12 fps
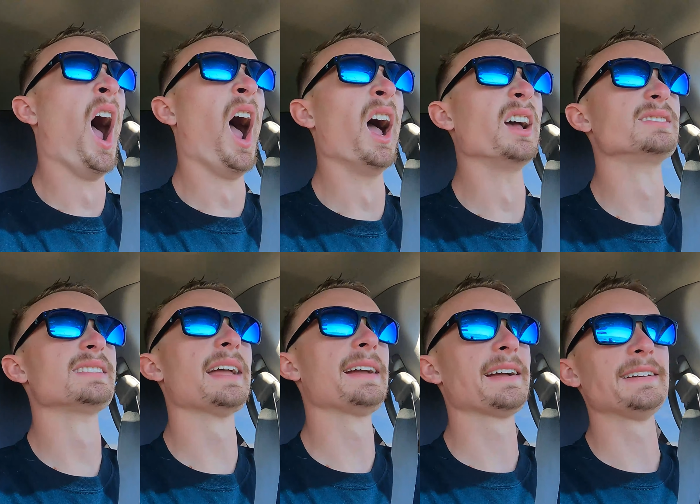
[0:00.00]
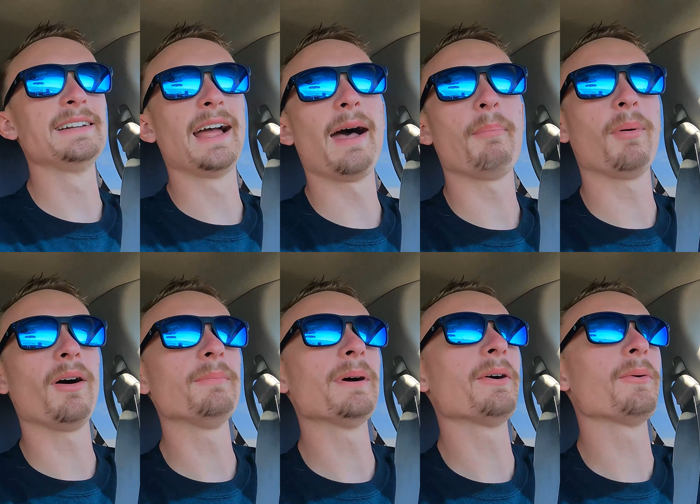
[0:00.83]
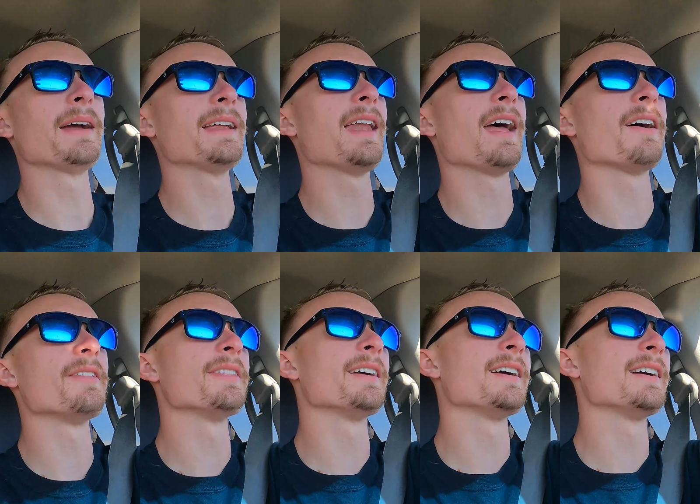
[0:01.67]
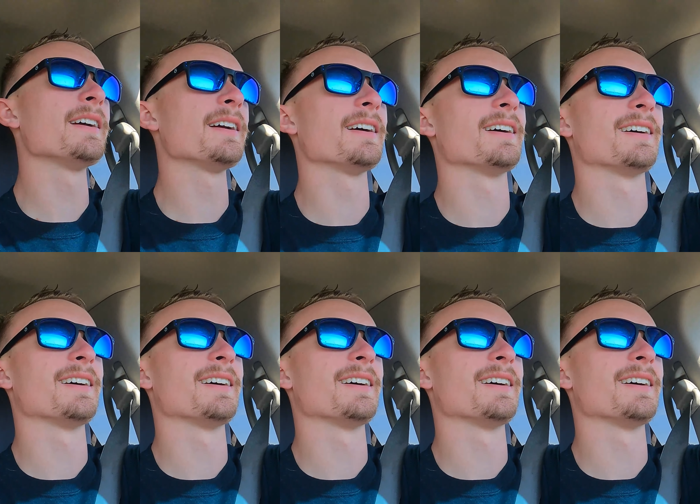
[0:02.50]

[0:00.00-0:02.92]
I Take a nap on my way down there.